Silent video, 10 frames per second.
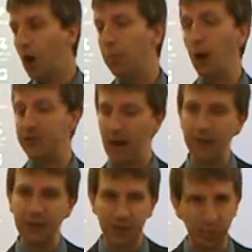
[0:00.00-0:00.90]
But
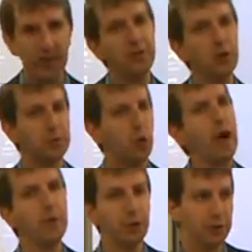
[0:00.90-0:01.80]
obviously within those
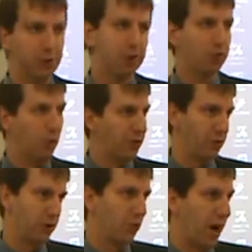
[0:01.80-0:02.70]
parameters,
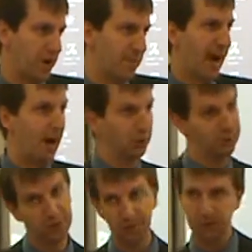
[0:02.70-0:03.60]
whether you write about
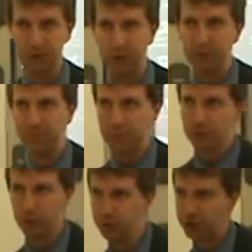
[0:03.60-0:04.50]

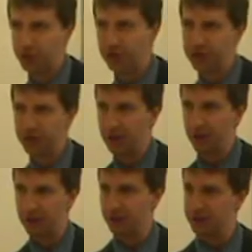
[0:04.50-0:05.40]
pollution in
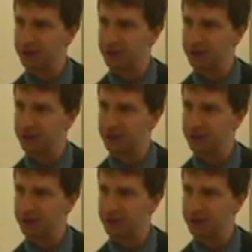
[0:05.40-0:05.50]
the